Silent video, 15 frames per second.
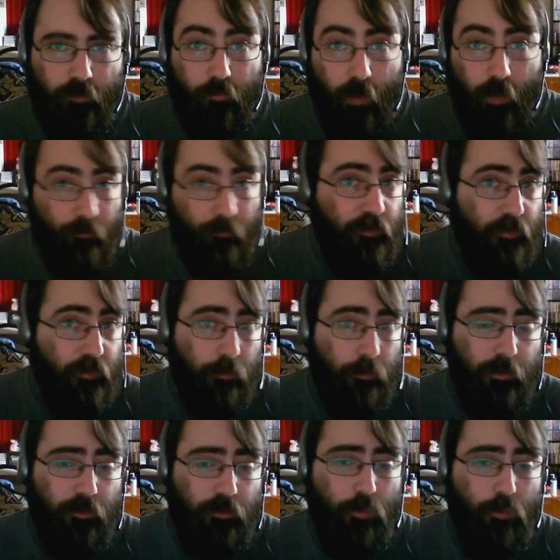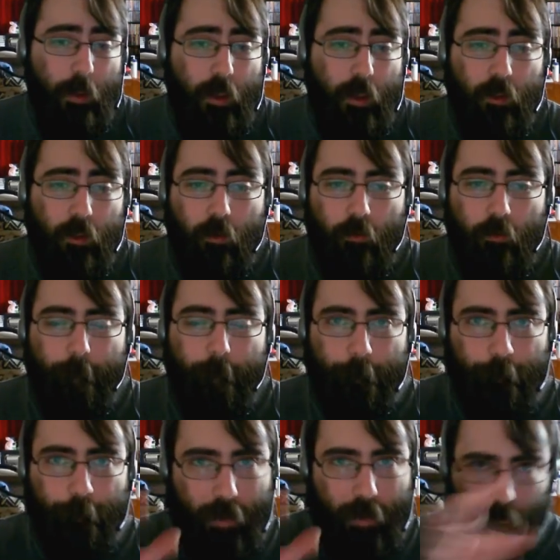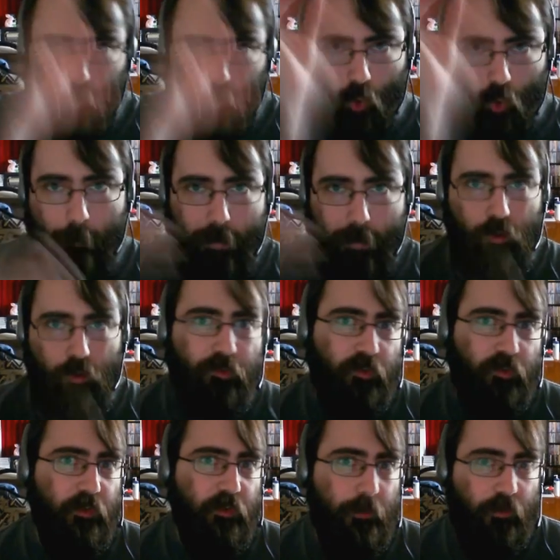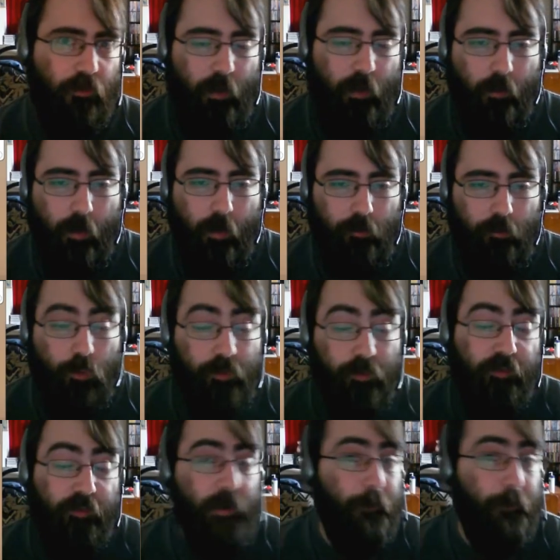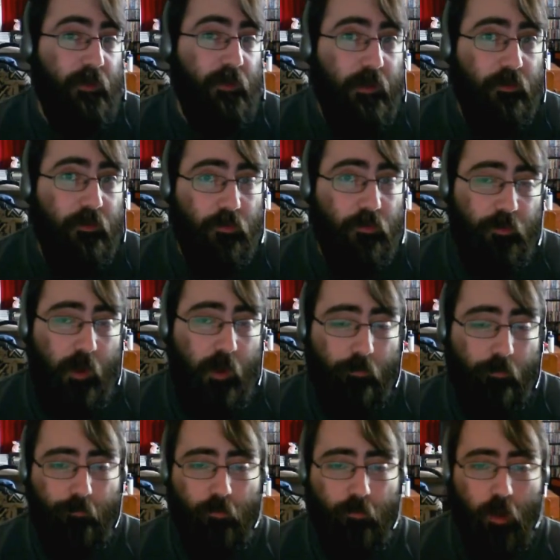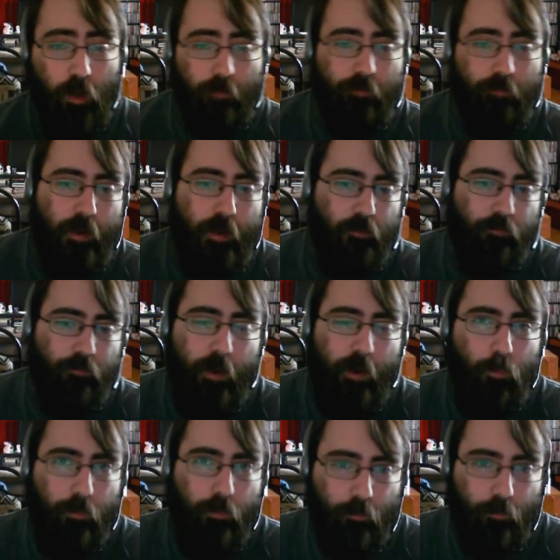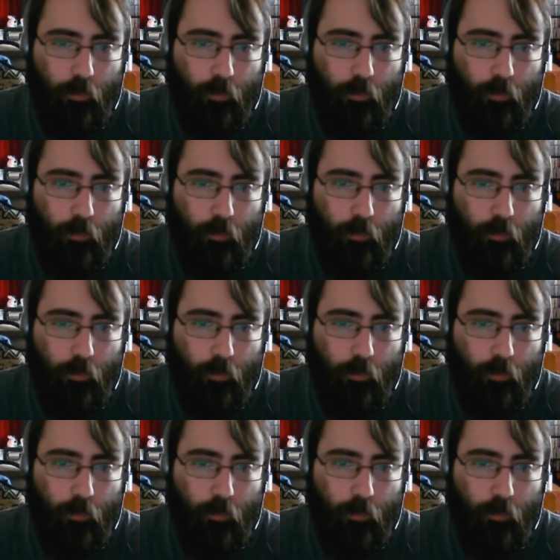For every single meal you make, that whole menu system is there, and you can set up the keys yourself if you're not satisfied with